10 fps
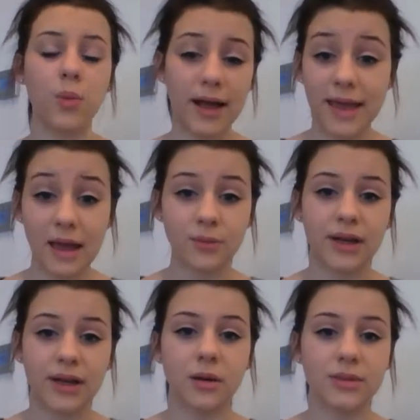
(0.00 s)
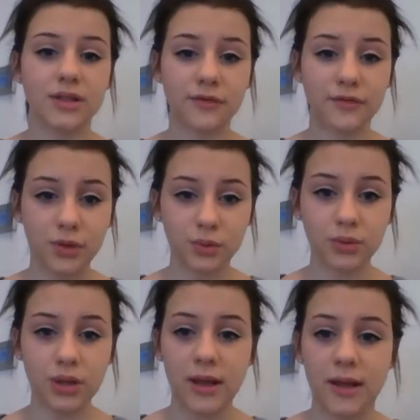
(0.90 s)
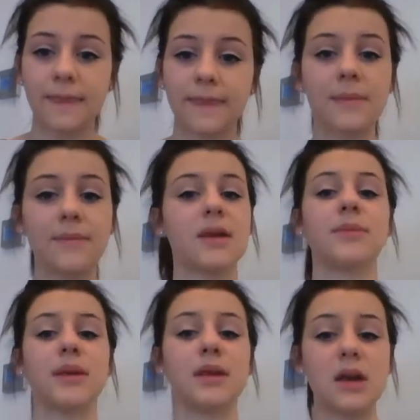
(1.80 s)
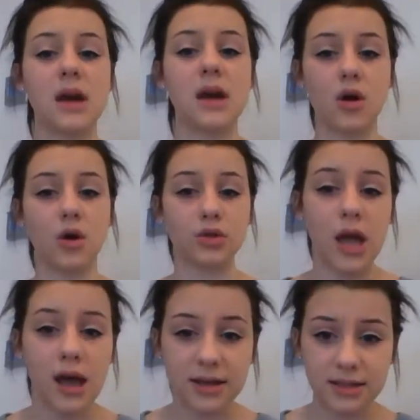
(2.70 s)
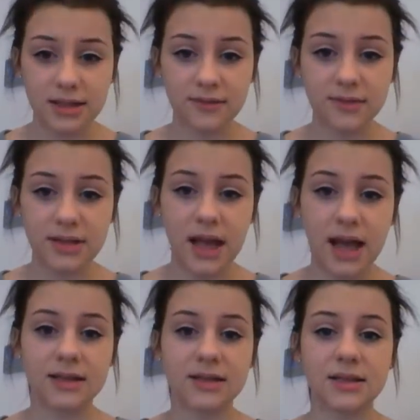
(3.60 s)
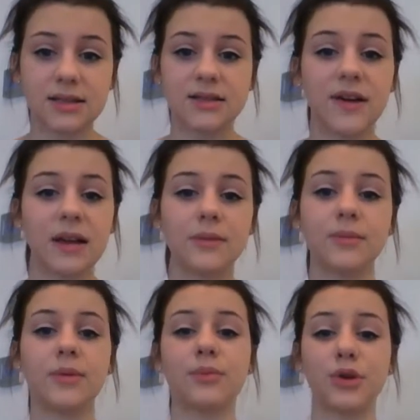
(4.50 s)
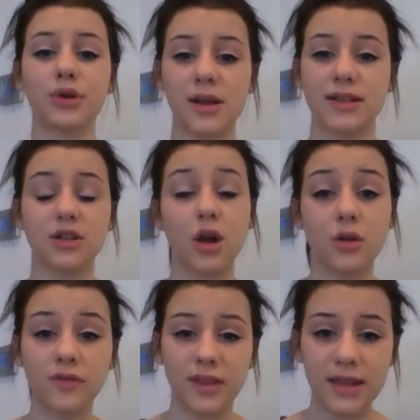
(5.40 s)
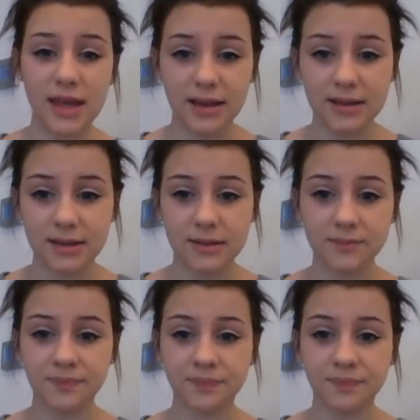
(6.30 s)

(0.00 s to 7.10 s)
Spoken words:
again, when it comes to fuel, there may be alternatives as development progresses over years.